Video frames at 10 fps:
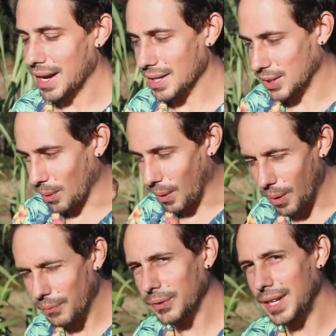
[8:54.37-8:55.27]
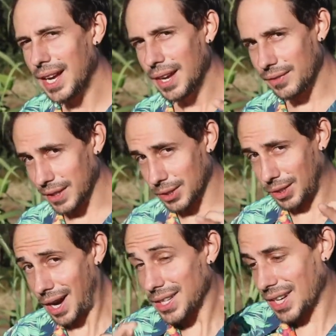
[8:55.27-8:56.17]
And so hopefully, fingers
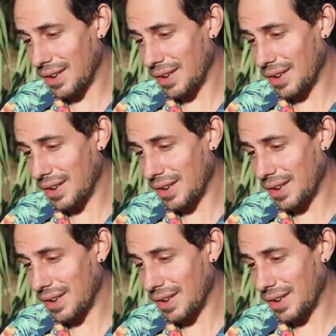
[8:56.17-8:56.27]
crossed,